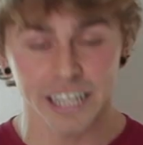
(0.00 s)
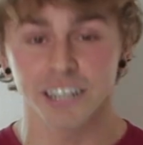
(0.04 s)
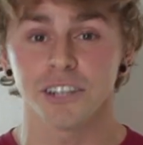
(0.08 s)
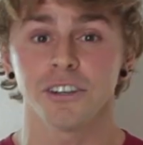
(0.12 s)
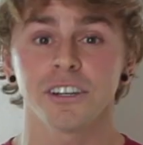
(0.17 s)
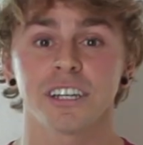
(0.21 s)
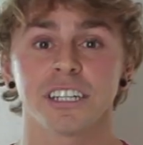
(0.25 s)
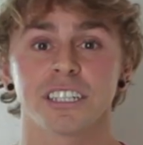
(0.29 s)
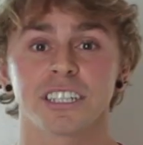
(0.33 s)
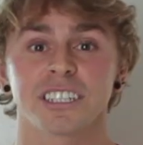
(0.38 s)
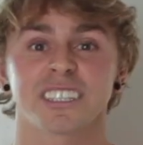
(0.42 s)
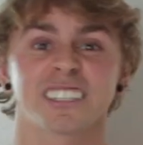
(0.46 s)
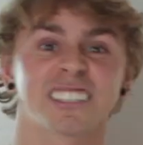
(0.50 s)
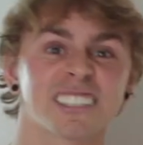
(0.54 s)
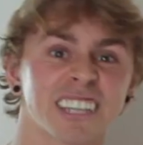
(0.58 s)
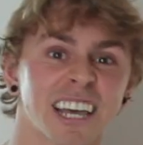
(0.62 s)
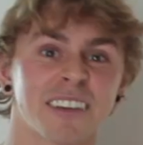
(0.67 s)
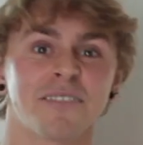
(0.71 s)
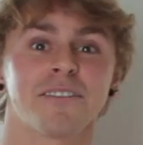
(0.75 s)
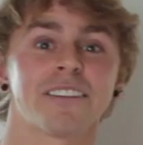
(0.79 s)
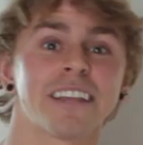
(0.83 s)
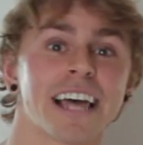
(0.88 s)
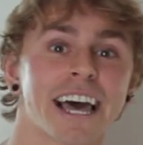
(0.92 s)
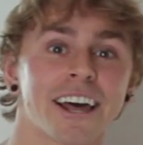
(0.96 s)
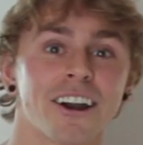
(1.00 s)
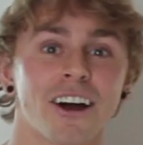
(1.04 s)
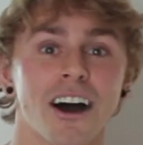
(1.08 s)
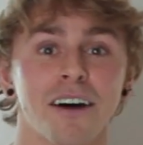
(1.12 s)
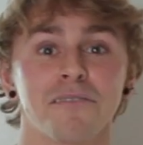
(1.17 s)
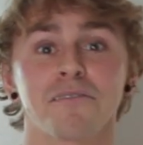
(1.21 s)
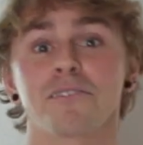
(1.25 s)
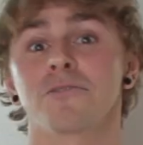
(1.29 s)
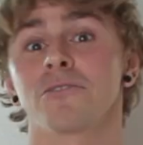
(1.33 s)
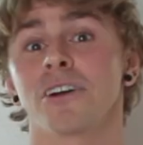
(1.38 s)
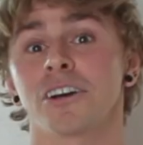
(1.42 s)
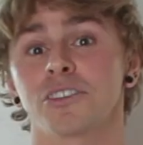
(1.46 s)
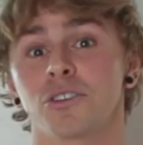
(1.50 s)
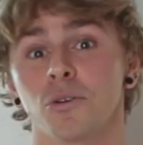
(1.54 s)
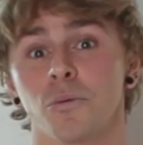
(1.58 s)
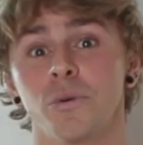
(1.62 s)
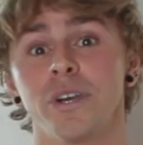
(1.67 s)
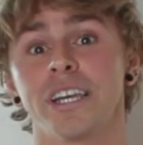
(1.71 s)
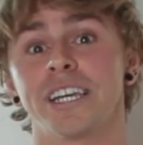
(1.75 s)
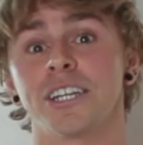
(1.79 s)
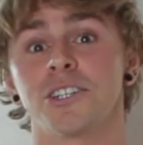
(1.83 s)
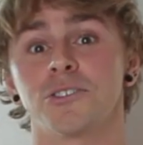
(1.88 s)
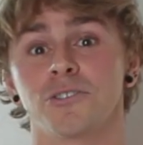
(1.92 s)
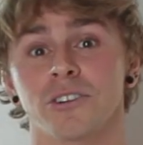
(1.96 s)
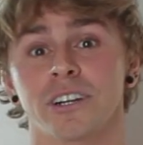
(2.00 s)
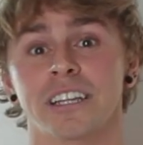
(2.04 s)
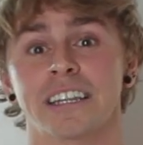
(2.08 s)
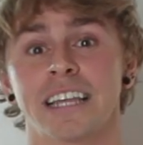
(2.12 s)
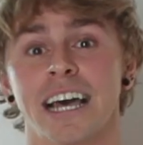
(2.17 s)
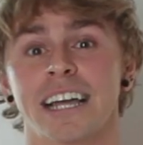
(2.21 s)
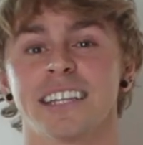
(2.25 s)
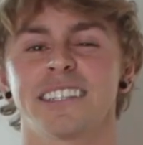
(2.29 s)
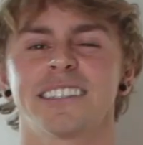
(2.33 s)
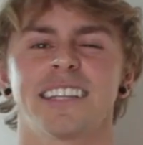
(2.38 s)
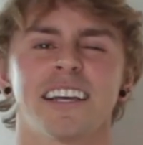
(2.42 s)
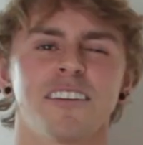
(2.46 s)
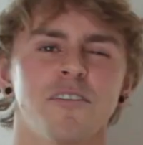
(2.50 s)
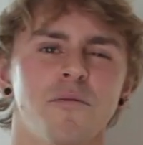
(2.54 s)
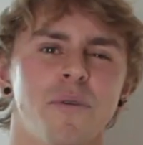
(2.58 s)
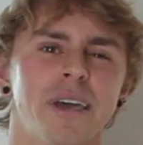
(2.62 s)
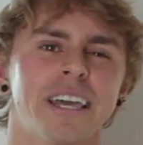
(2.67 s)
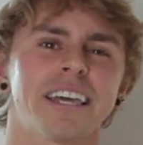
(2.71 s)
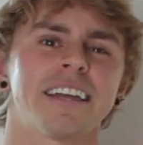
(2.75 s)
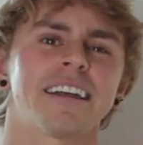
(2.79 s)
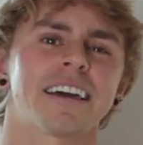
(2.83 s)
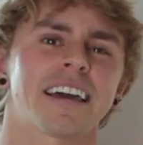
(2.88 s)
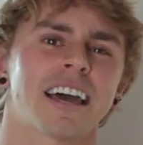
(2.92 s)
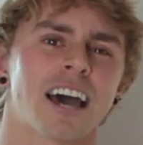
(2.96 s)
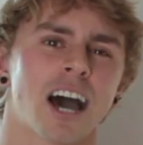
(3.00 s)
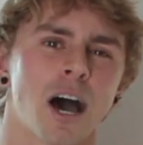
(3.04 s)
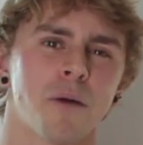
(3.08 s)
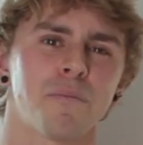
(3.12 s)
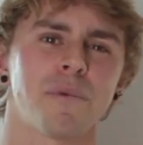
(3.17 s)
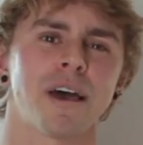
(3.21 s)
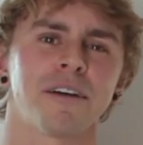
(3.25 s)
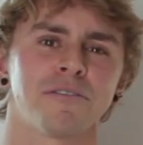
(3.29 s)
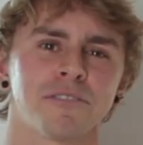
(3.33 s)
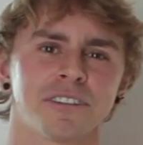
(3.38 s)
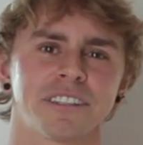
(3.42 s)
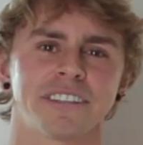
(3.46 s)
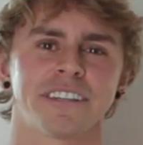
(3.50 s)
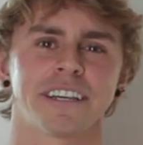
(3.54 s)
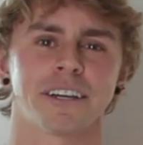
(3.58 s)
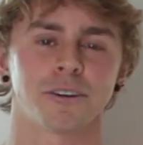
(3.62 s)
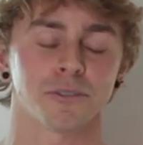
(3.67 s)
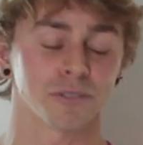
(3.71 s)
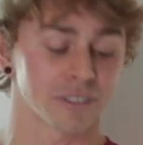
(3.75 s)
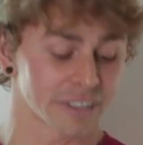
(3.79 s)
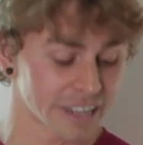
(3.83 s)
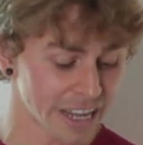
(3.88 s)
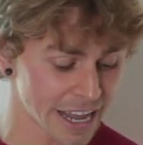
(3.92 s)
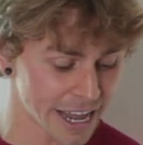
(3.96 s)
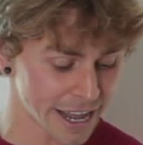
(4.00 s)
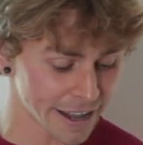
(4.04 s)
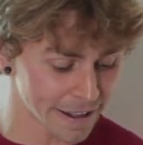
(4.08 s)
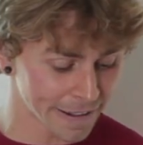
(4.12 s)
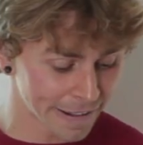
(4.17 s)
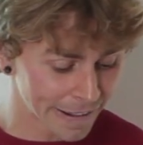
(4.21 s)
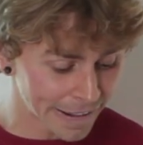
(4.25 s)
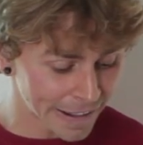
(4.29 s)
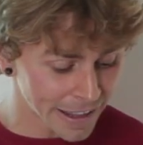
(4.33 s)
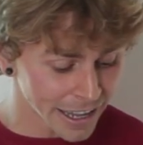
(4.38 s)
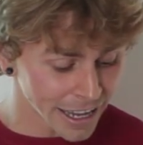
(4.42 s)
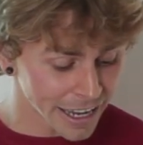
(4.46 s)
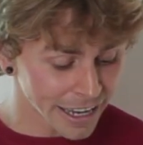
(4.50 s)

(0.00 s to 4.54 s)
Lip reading: and then you can just siphon that off throughout the week and drink that instead of making a cup every single day.